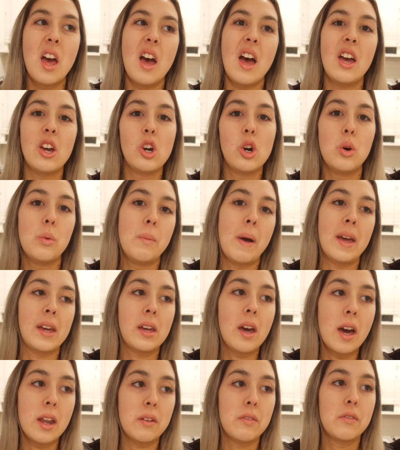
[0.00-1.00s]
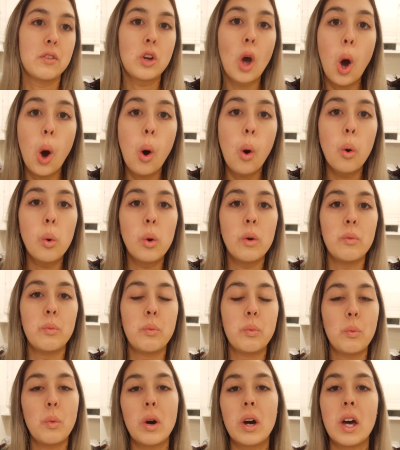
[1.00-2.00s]
I got my kind of goal of
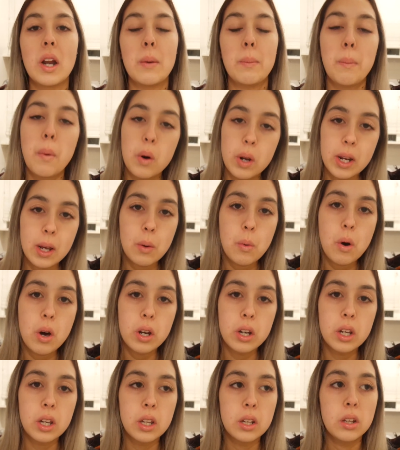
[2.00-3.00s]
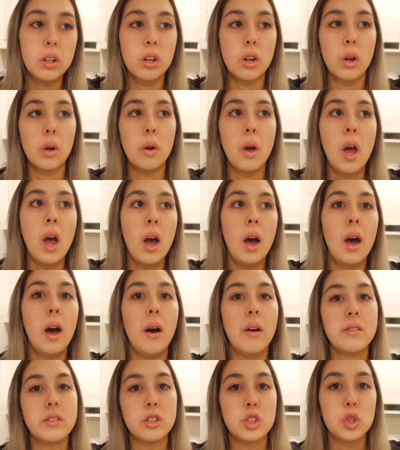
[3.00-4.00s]
what kind of body I wanted, you know,
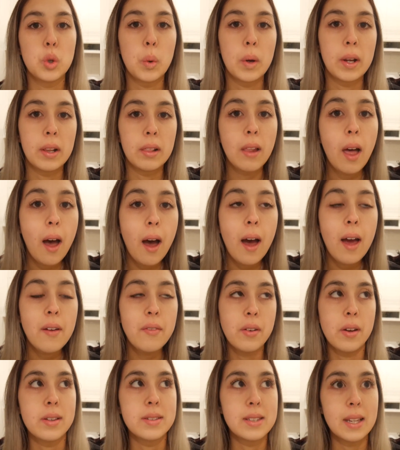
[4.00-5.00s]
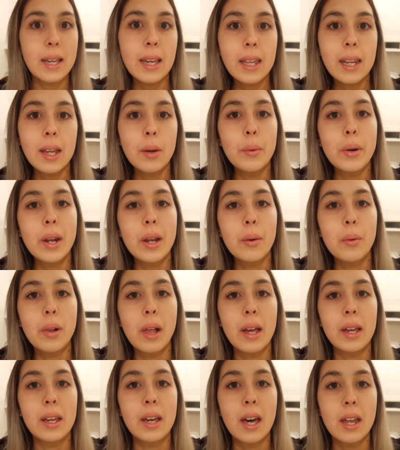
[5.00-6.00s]
I was enjoying life, I was eating what I
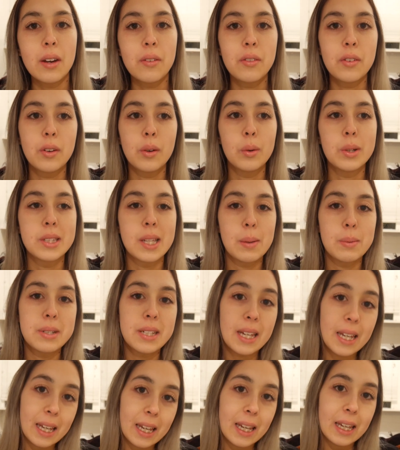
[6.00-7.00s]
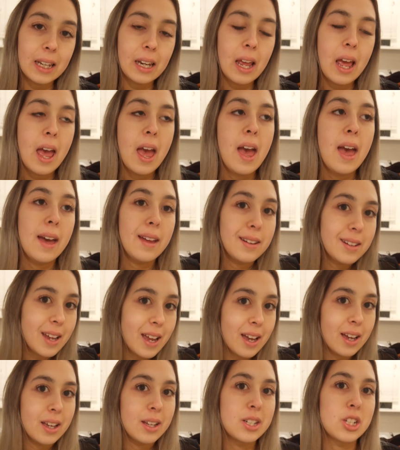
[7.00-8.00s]
like kind of was able to eat, and
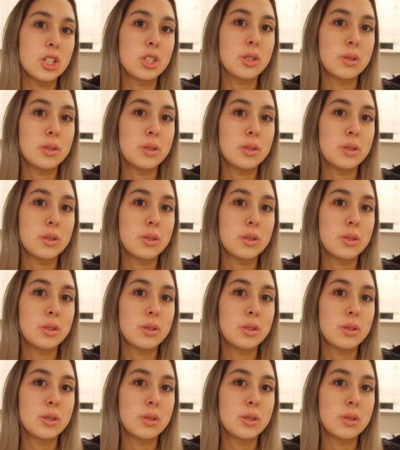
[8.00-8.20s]
yeah, it